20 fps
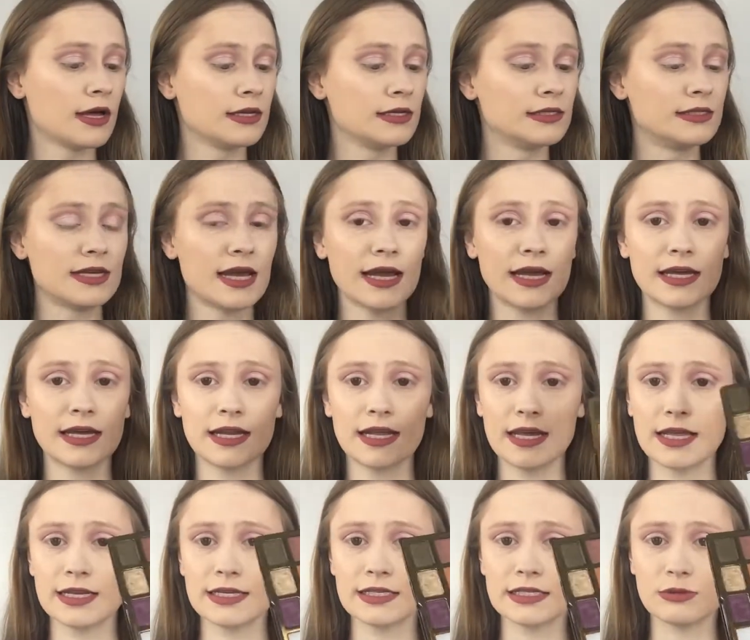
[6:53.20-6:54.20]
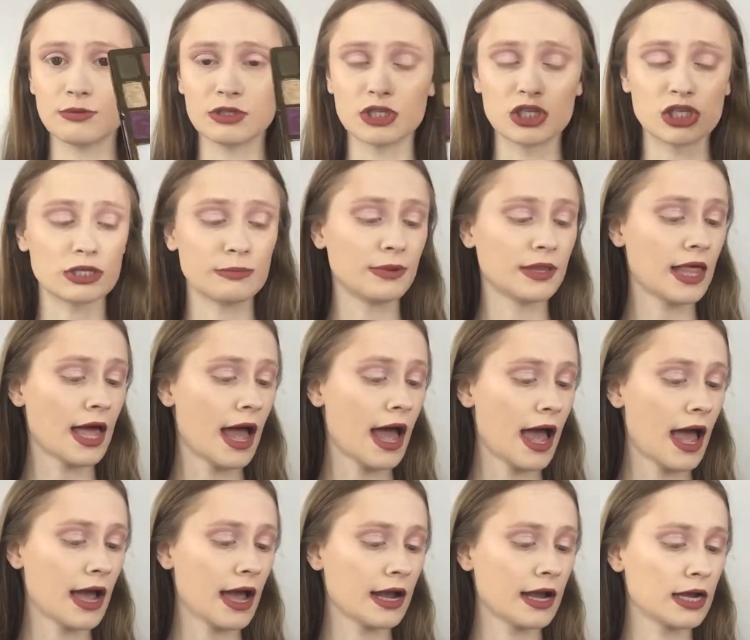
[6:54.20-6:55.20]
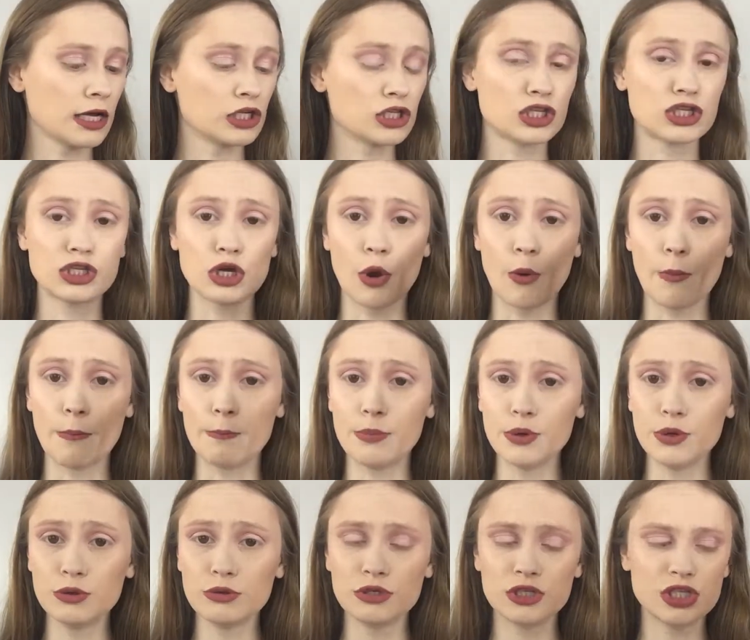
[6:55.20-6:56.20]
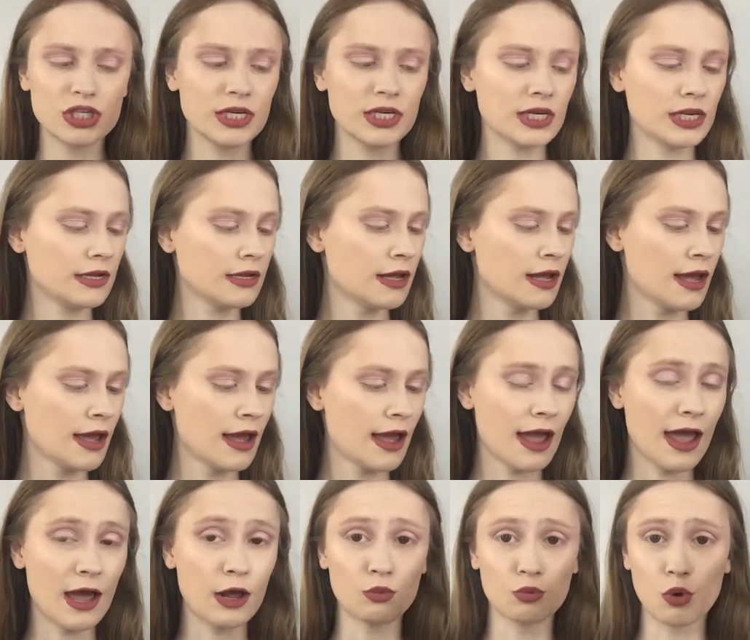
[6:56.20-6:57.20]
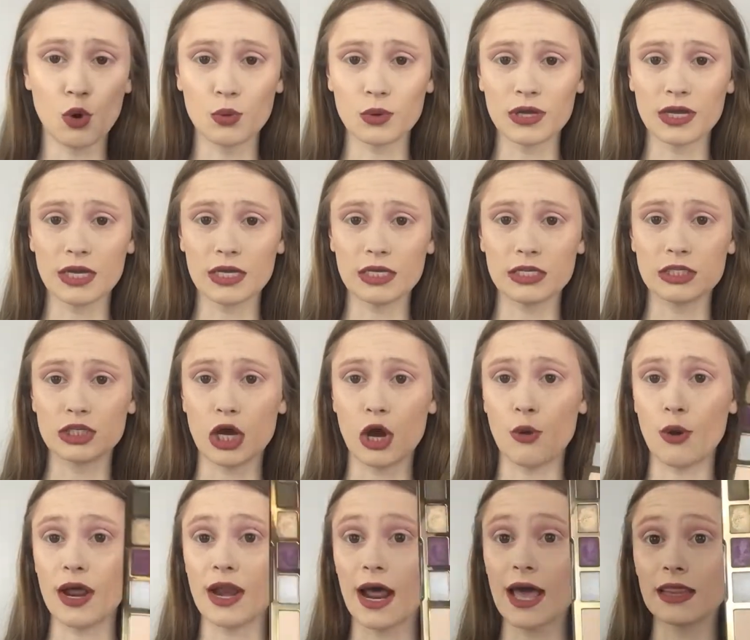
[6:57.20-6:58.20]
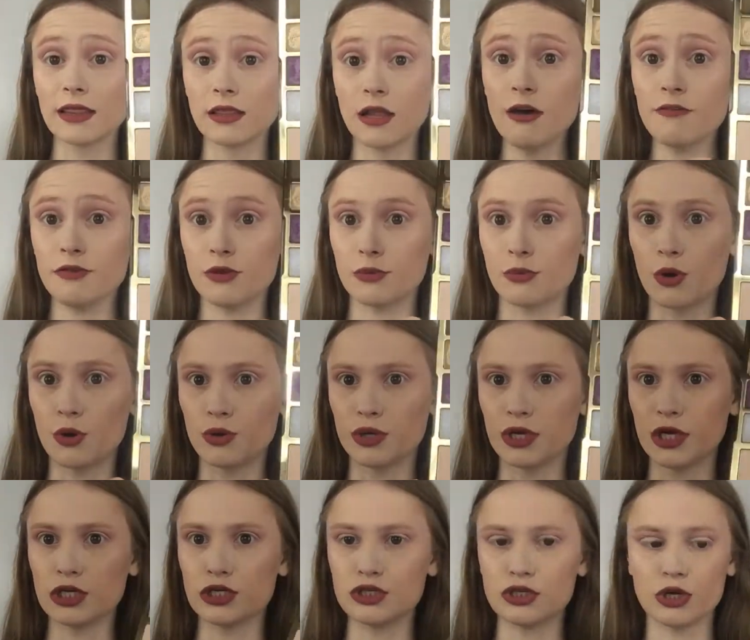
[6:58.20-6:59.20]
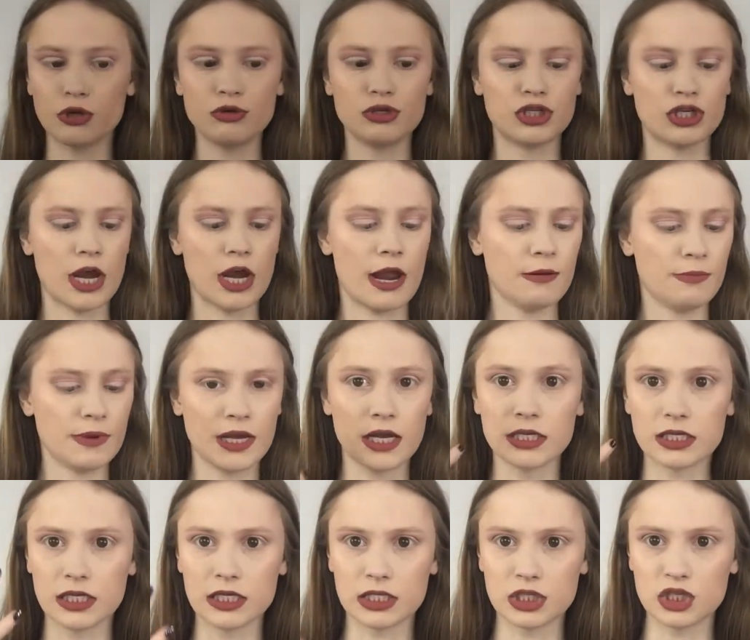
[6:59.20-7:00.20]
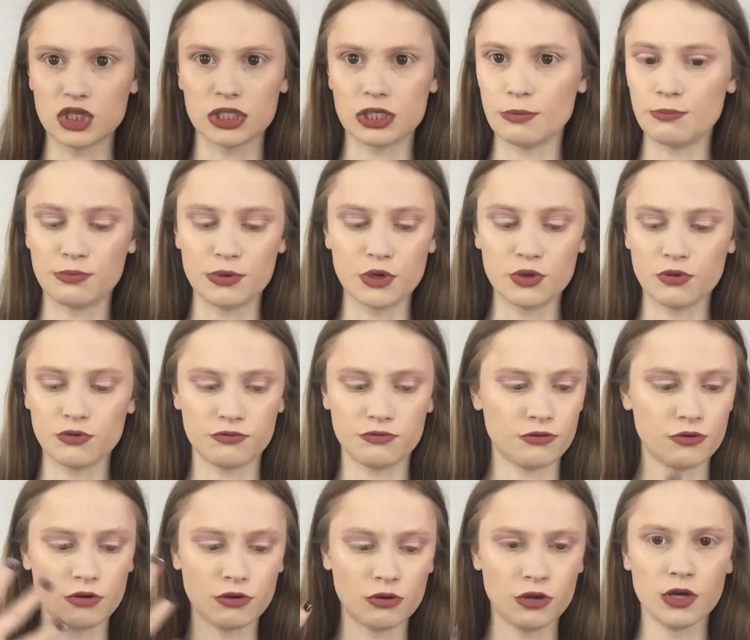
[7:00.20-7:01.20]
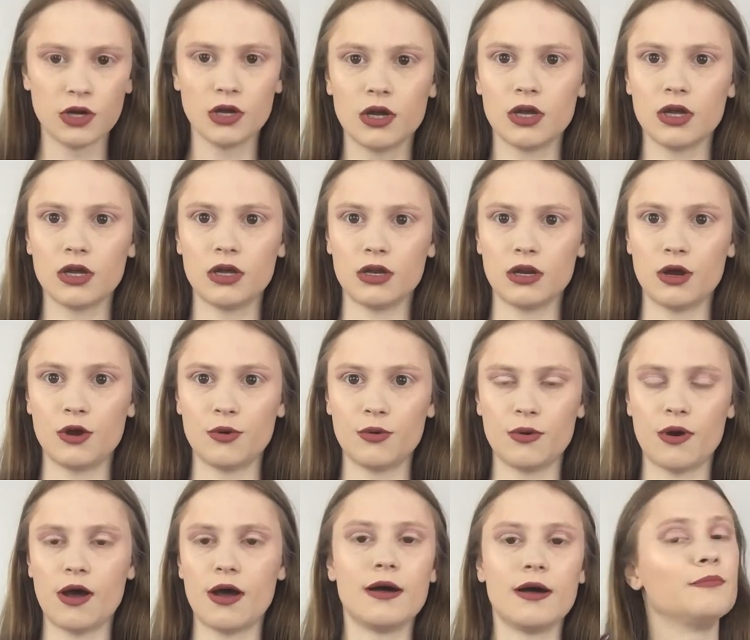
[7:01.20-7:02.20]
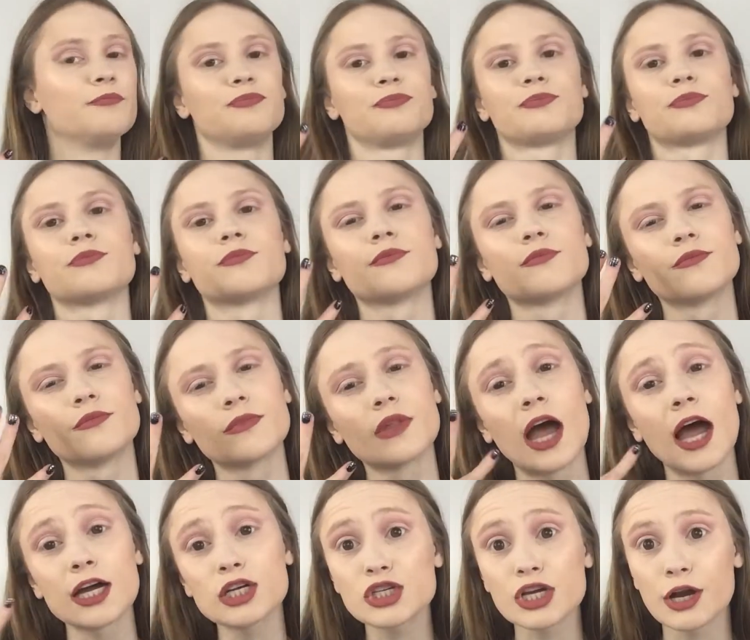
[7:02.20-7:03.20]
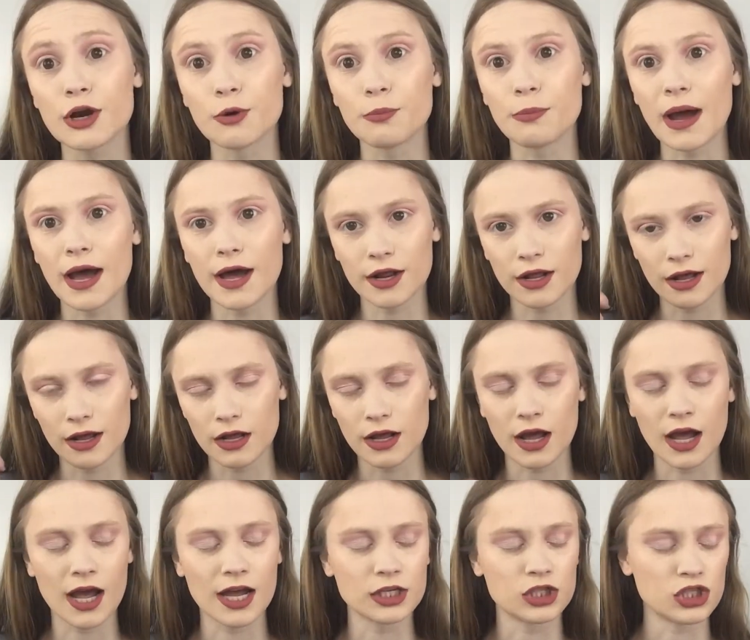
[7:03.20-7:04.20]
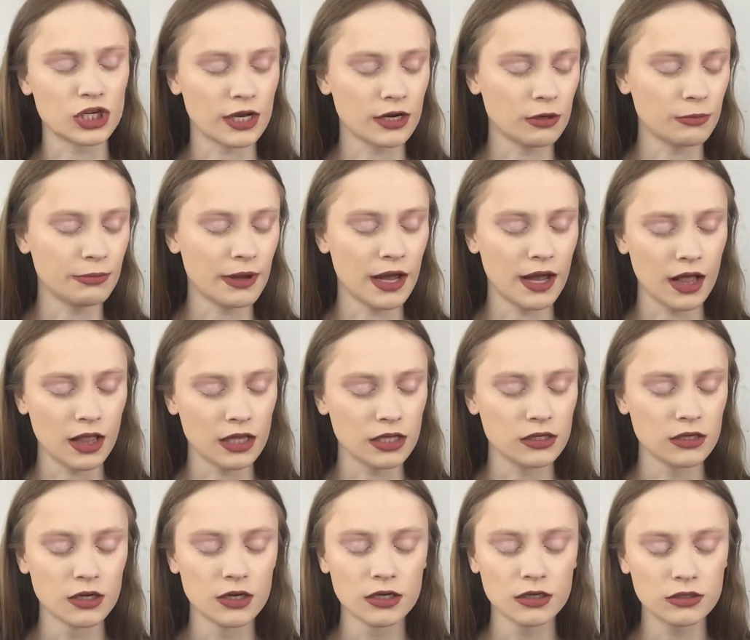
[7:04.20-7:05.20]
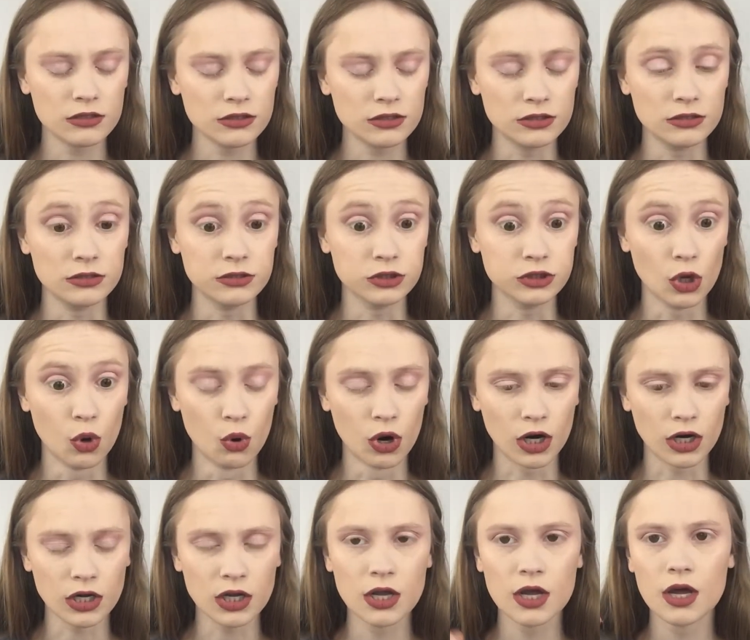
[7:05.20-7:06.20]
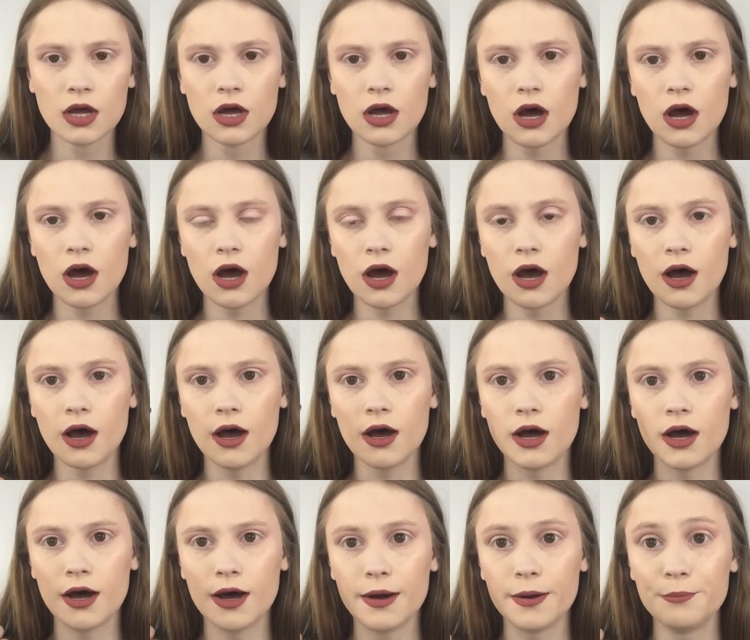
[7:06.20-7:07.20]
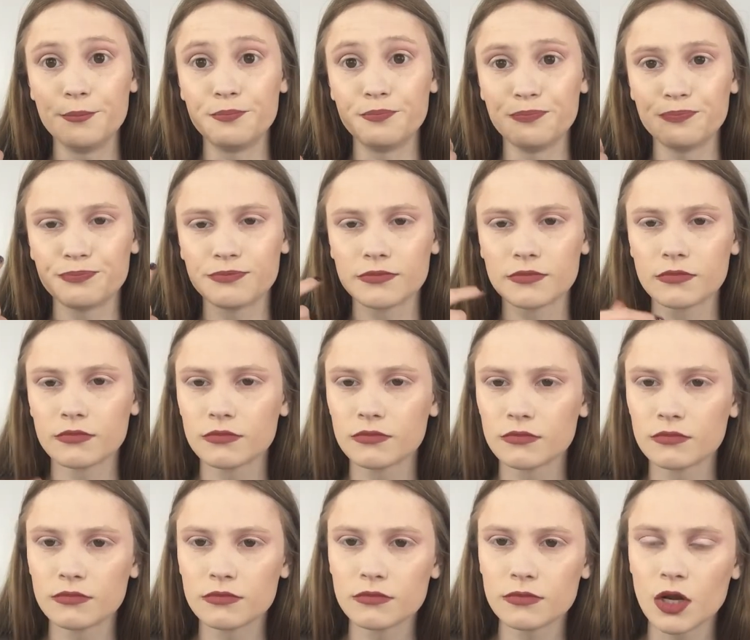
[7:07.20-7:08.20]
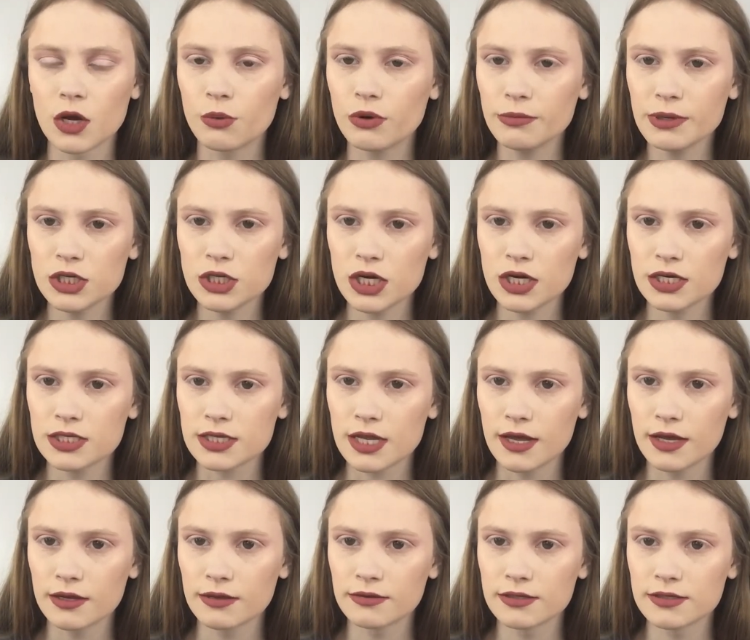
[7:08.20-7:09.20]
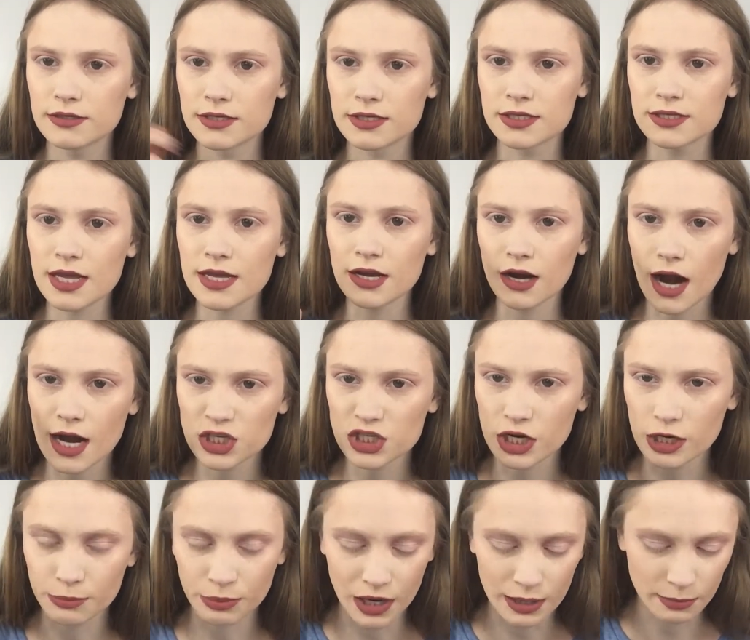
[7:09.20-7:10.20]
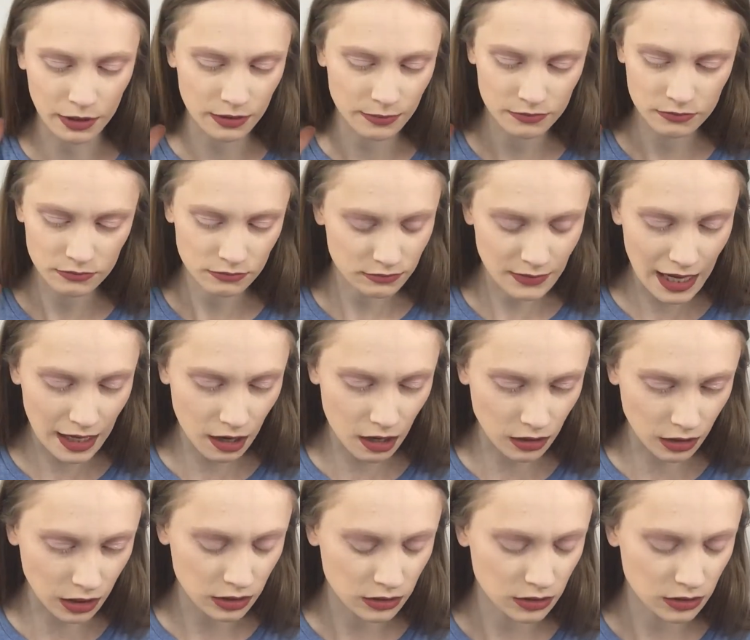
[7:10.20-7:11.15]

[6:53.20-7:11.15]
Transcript: Decadent, which is a black, So Bougie, and Rolling in Dough. And I love the Rolling in Dough shade because it's just a beautiful, you know, eyeshadow palette. Good Lord. What am I trying to say? To set your eyeshadow primer. That color.